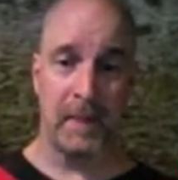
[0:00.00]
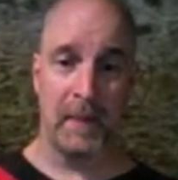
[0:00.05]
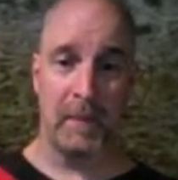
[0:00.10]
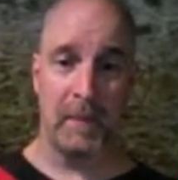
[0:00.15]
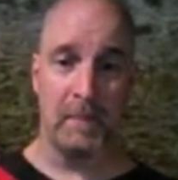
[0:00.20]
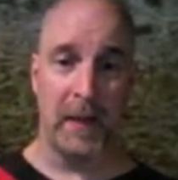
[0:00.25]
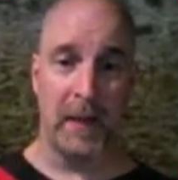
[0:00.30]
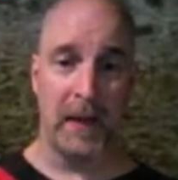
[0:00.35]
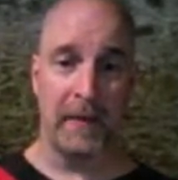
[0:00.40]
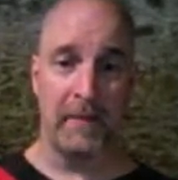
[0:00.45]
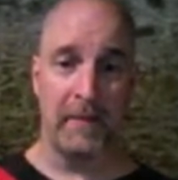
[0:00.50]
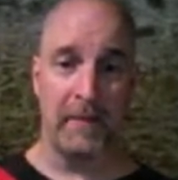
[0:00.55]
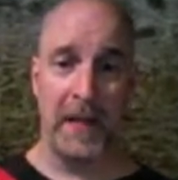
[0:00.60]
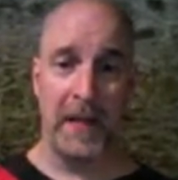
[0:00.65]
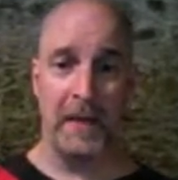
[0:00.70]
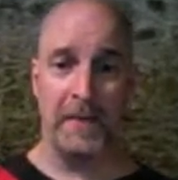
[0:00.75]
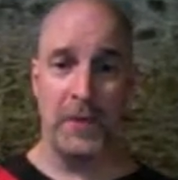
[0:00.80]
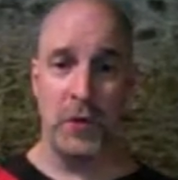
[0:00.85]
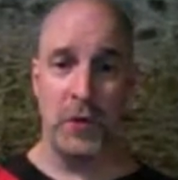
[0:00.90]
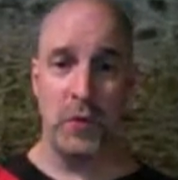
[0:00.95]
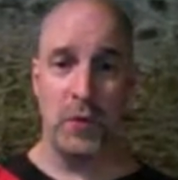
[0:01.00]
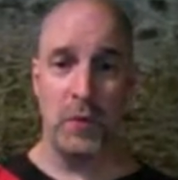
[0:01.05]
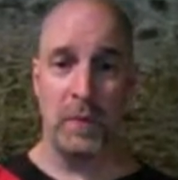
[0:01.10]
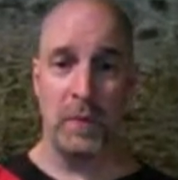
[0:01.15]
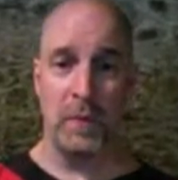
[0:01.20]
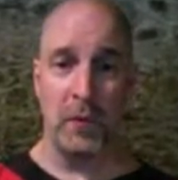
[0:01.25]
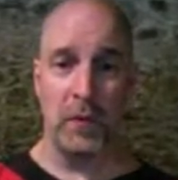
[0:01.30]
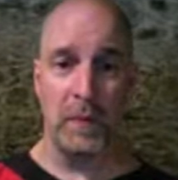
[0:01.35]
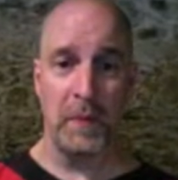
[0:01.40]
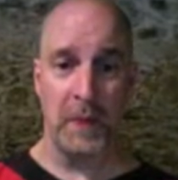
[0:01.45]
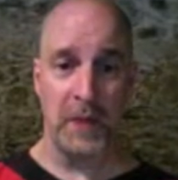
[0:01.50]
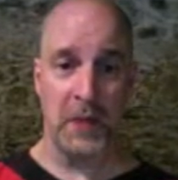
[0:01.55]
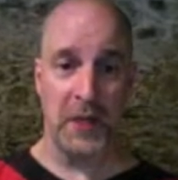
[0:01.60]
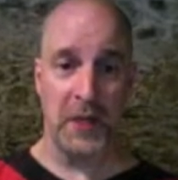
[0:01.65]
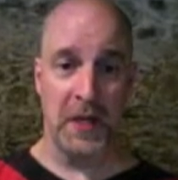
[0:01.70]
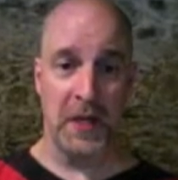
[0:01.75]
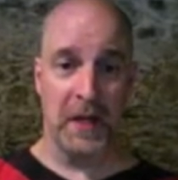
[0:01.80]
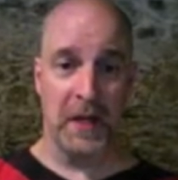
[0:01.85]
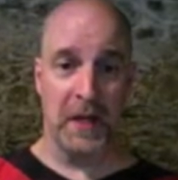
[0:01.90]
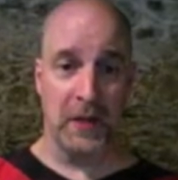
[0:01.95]
But I've made a few
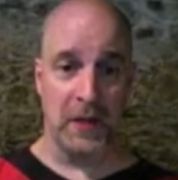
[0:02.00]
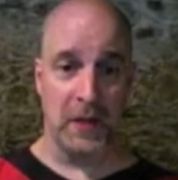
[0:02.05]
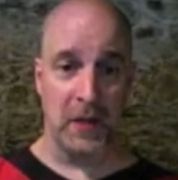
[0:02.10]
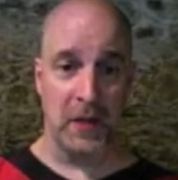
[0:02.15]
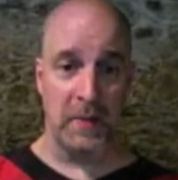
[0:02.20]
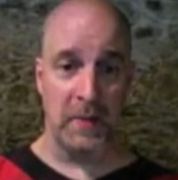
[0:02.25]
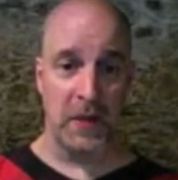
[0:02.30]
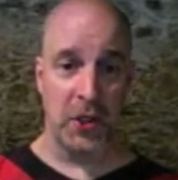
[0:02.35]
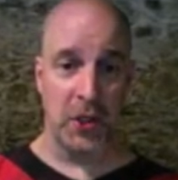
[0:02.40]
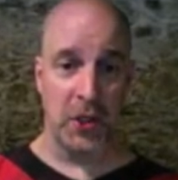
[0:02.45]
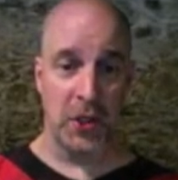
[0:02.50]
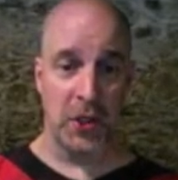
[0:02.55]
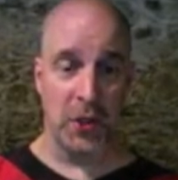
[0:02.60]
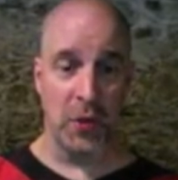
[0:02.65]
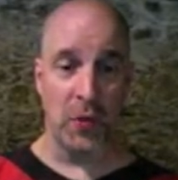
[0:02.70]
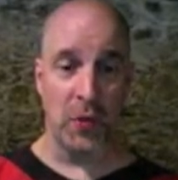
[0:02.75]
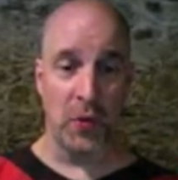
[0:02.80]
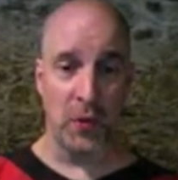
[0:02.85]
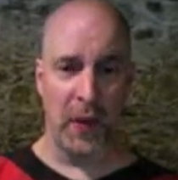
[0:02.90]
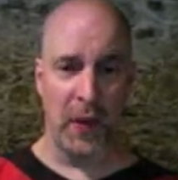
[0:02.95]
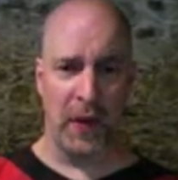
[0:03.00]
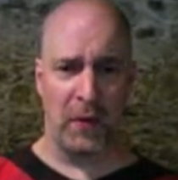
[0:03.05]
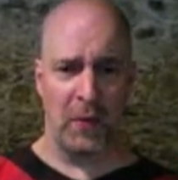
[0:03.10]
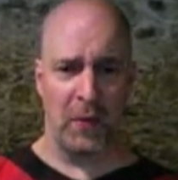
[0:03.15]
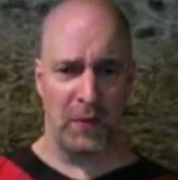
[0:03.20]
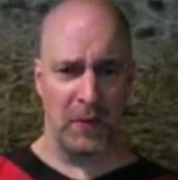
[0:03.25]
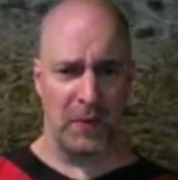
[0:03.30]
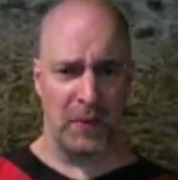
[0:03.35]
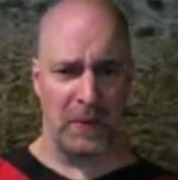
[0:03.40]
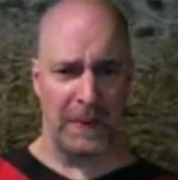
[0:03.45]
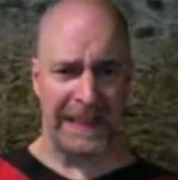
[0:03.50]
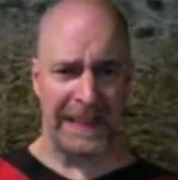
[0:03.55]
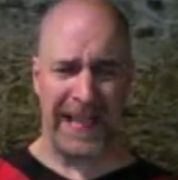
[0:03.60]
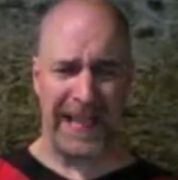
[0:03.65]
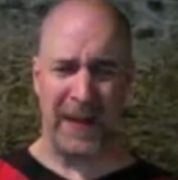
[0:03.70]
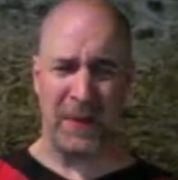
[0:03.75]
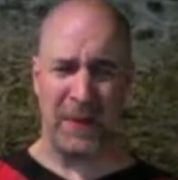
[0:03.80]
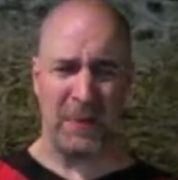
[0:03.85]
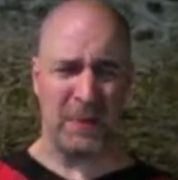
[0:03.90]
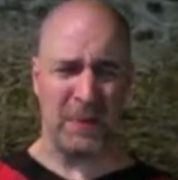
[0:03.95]
improvements, so let me show you. I
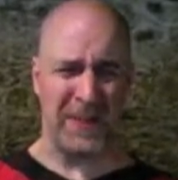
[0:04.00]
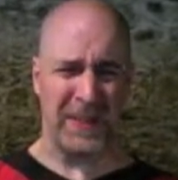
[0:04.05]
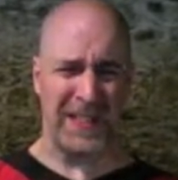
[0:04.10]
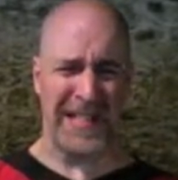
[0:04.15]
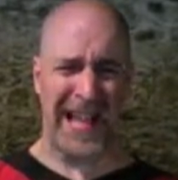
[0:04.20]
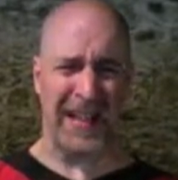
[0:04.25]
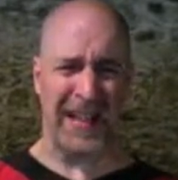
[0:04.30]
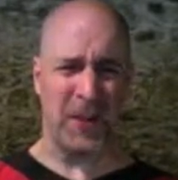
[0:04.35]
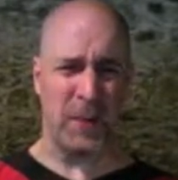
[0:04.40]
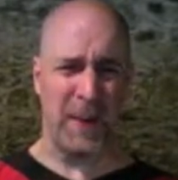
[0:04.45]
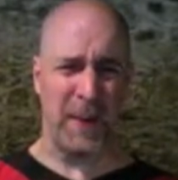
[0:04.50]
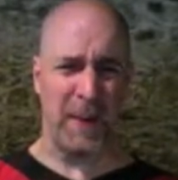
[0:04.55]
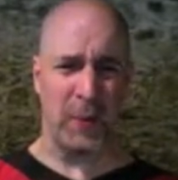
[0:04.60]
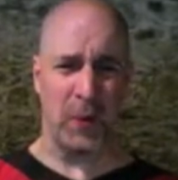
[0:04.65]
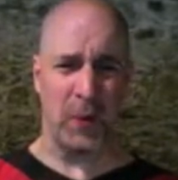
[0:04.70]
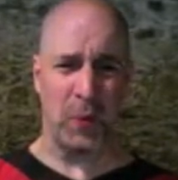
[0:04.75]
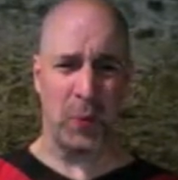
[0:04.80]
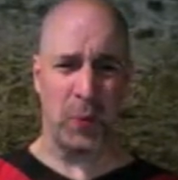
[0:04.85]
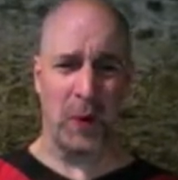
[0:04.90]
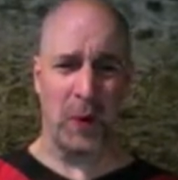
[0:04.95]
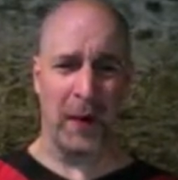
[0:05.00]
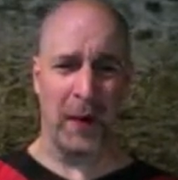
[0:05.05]
don't exactly remember where I